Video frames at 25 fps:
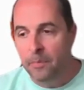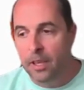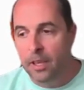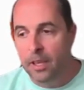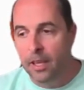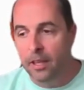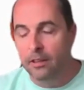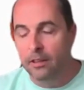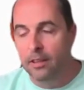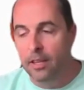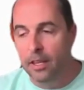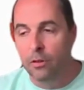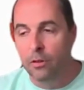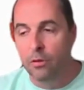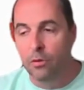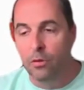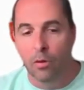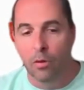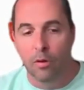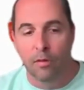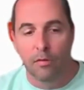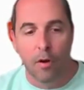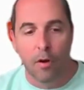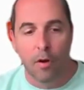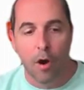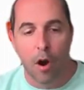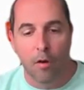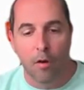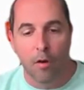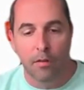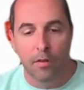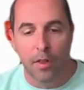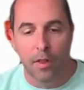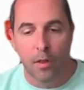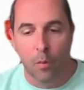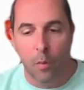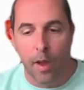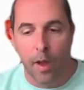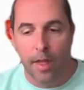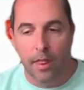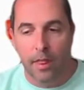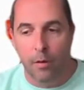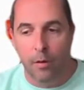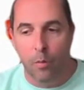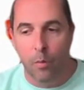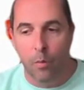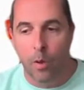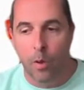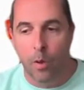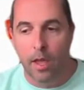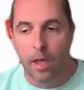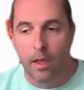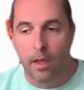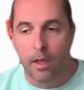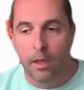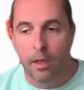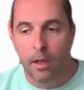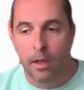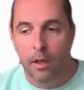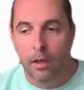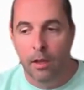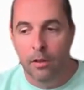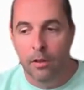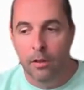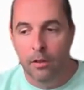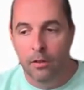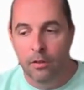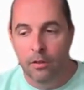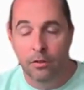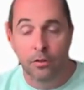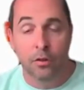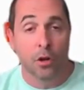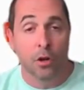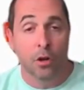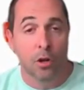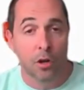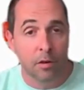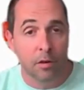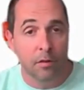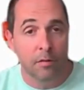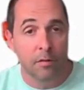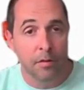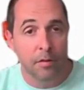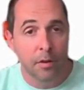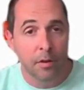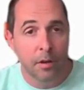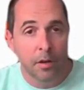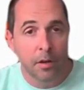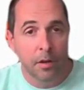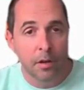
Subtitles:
continue to evolve in the way that we serve